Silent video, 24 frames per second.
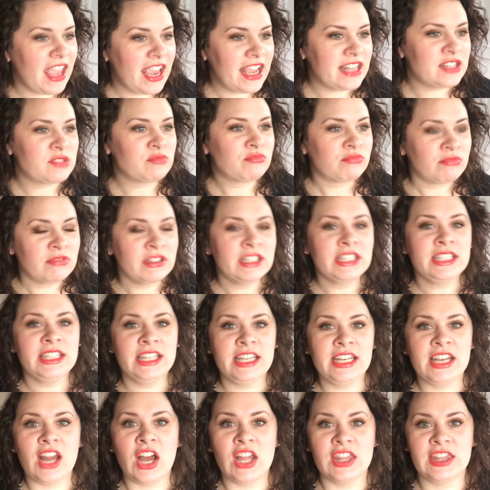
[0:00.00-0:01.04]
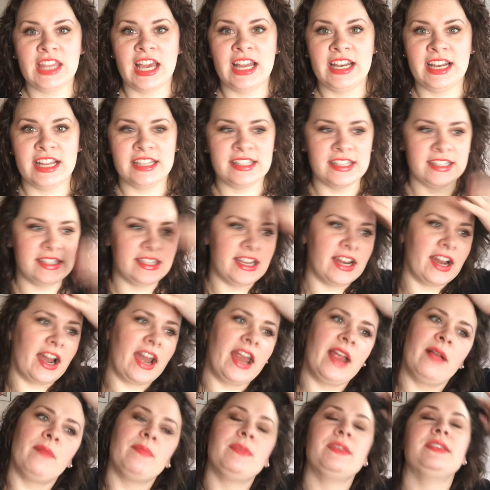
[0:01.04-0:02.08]
it's really not that
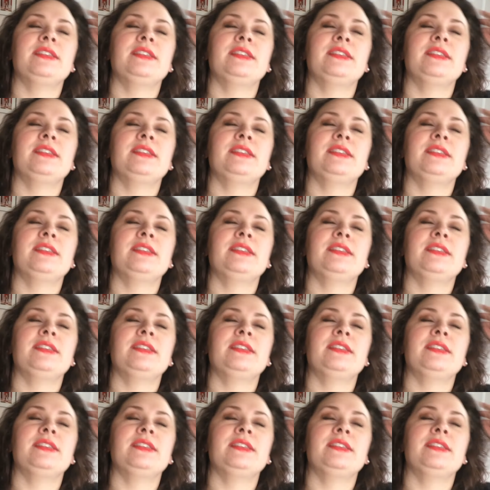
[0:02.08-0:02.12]
necessary.